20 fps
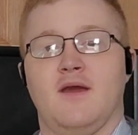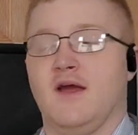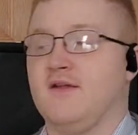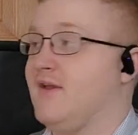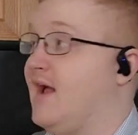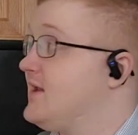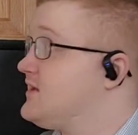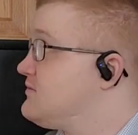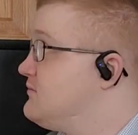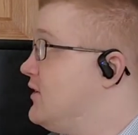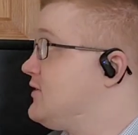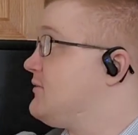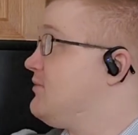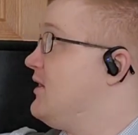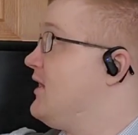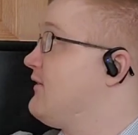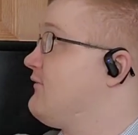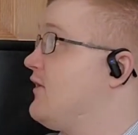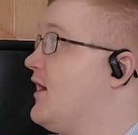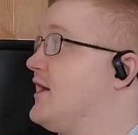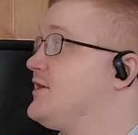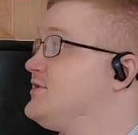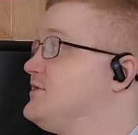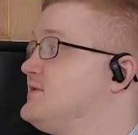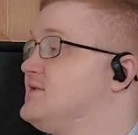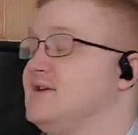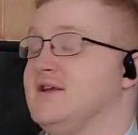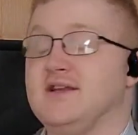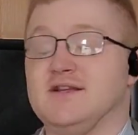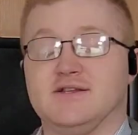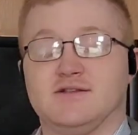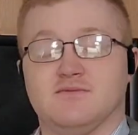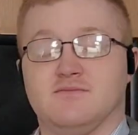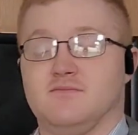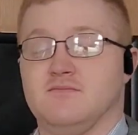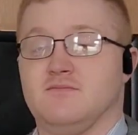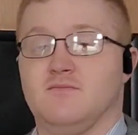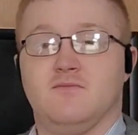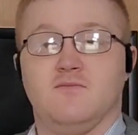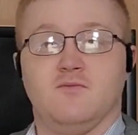And that's multiplying fractions. It is
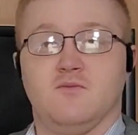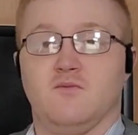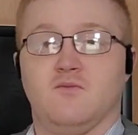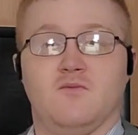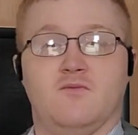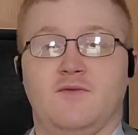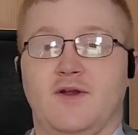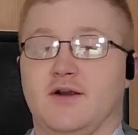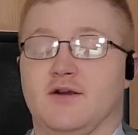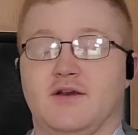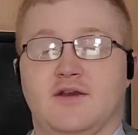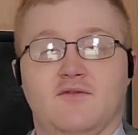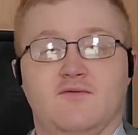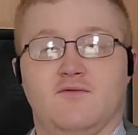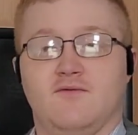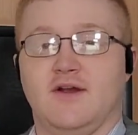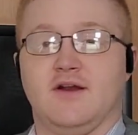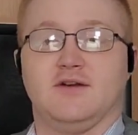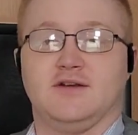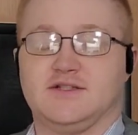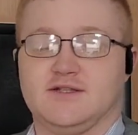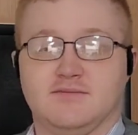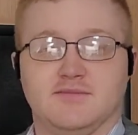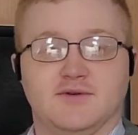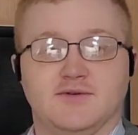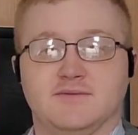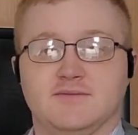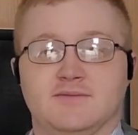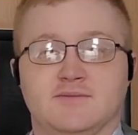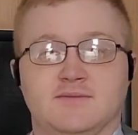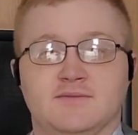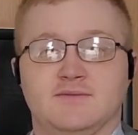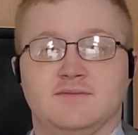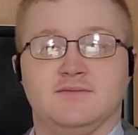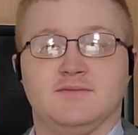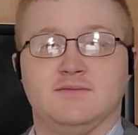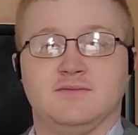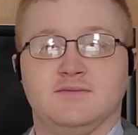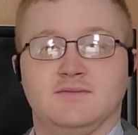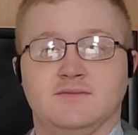very, very simple.
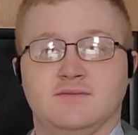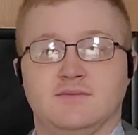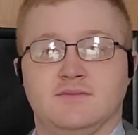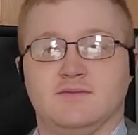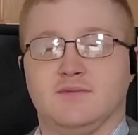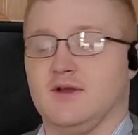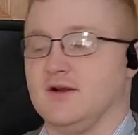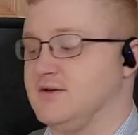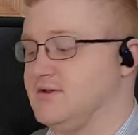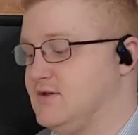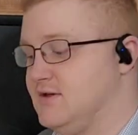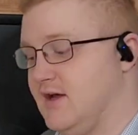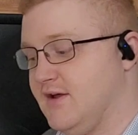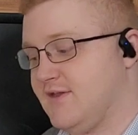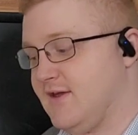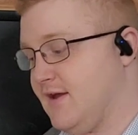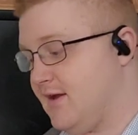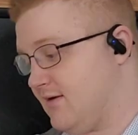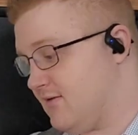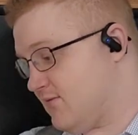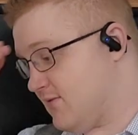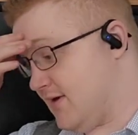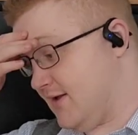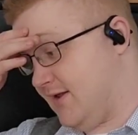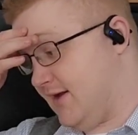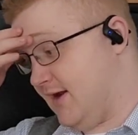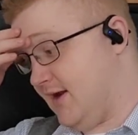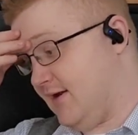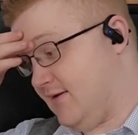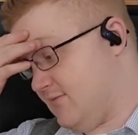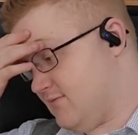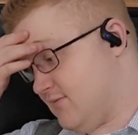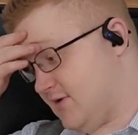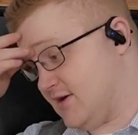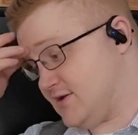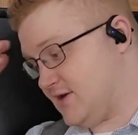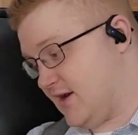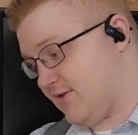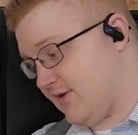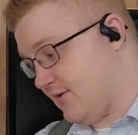There's nothing really
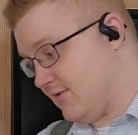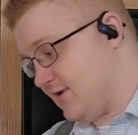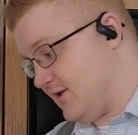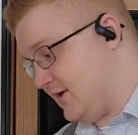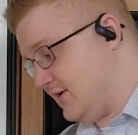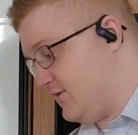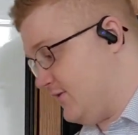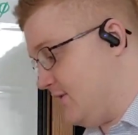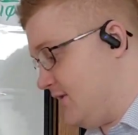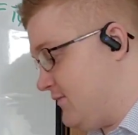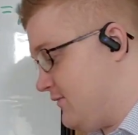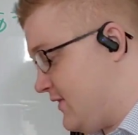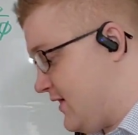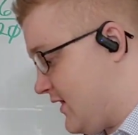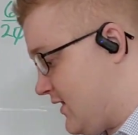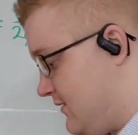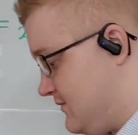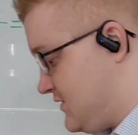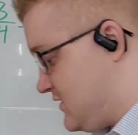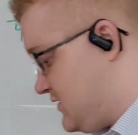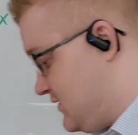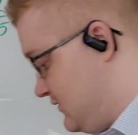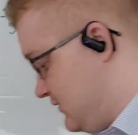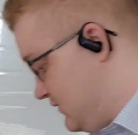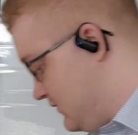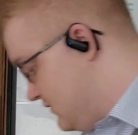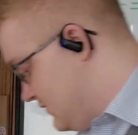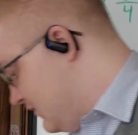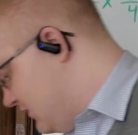to it when it comes to